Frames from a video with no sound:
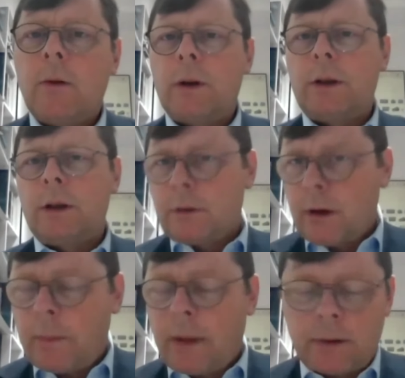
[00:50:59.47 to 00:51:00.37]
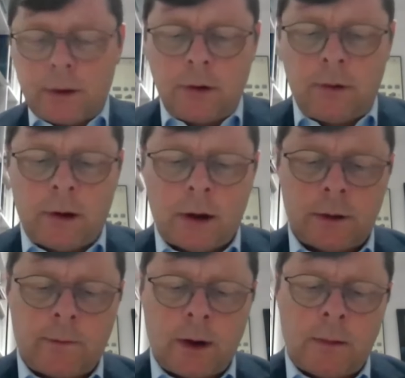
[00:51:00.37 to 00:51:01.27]
which is about
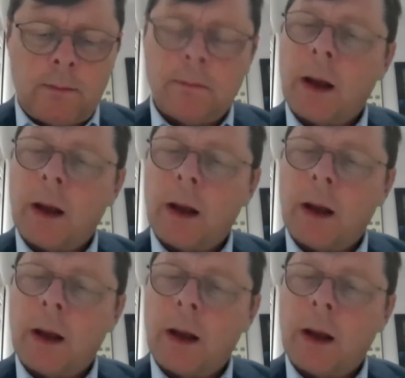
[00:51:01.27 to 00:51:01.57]
2/3 of the